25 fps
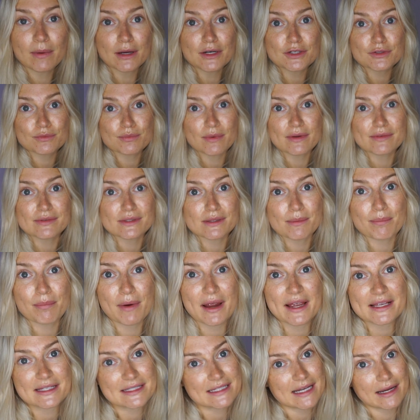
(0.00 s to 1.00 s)
much we've
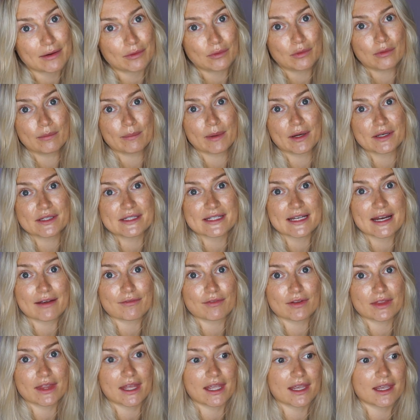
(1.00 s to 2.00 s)
suppressed our hormones and
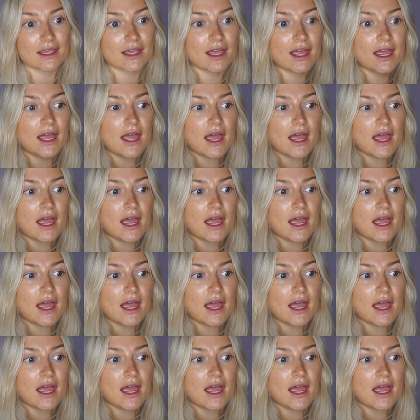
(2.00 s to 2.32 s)
everything,